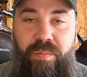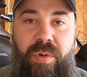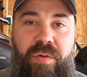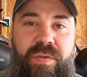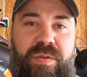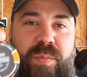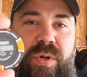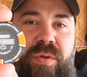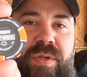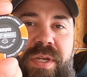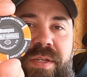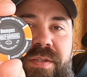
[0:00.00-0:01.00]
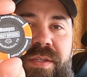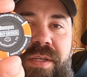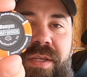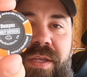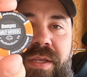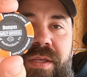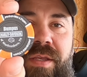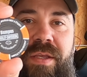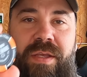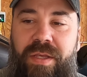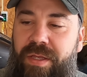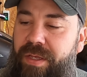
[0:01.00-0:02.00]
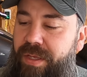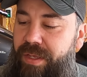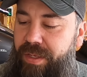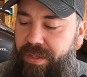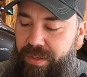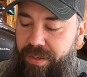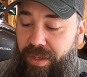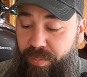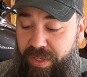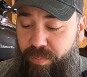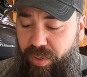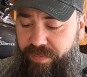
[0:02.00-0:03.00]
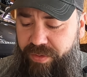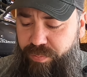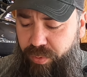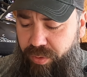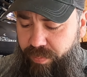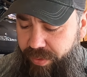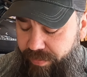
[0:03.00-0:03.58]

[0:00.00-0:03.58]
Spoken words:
Murfreesboro, Tennessee. I've been to Murfreesboro, but